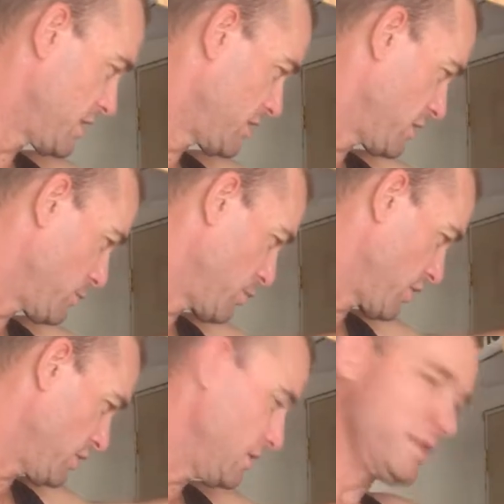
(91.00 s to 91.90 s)
I ended up
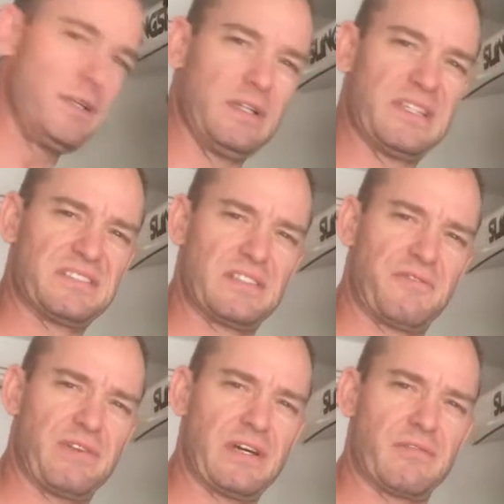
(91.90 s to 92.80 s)
with a little less
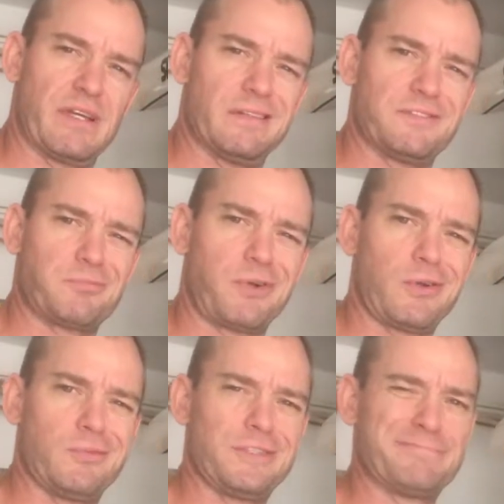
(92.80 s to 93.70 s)
than 5 gallons,
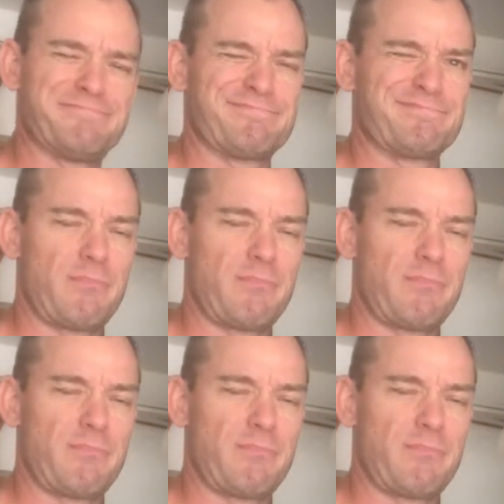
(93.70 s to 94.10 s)
probably